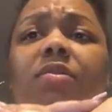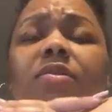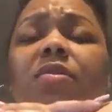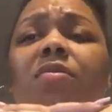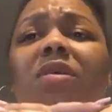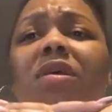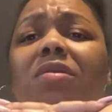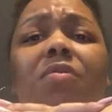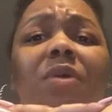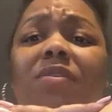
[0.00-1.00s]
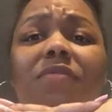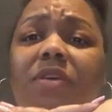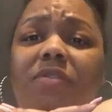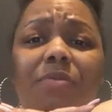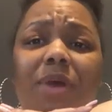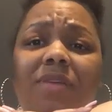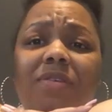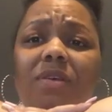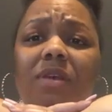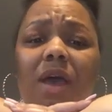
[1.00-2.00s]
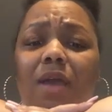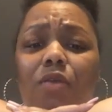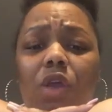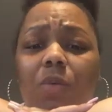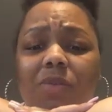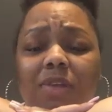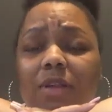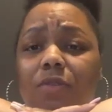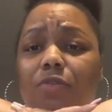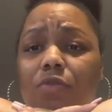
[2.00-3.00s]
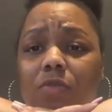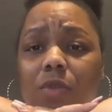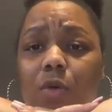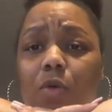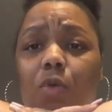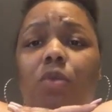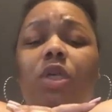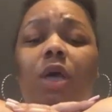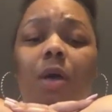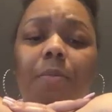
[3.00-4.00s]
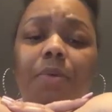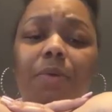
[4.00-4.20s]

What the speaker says: So it wasn't very surprising. I knew he was telling the truth from the whole jump.